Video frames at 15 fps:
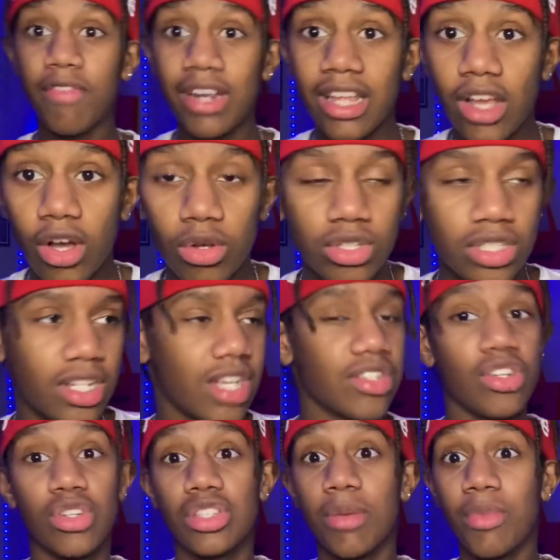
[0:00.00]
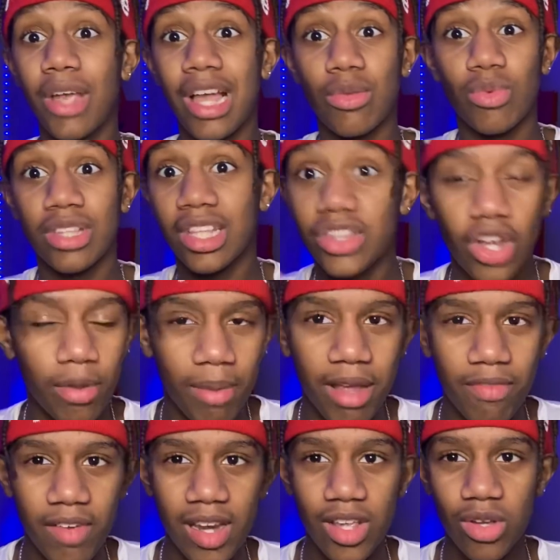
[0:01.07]
videos, cause you know some of you guys want the dirt
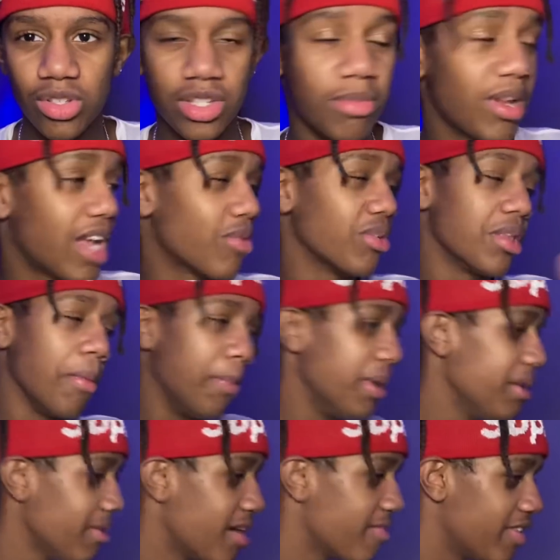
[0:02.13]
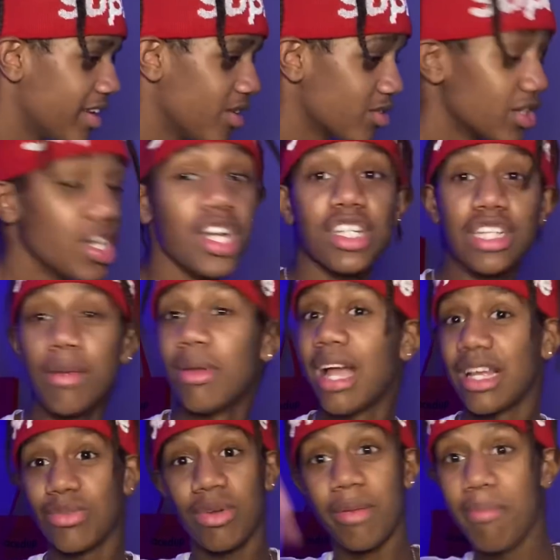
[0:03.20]
bike videos, some of you guys want the BBM videos, some of you
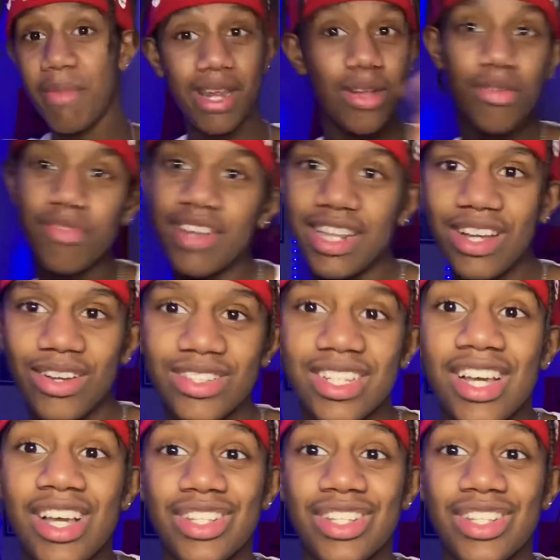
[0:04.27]
guys want mini hoop videos.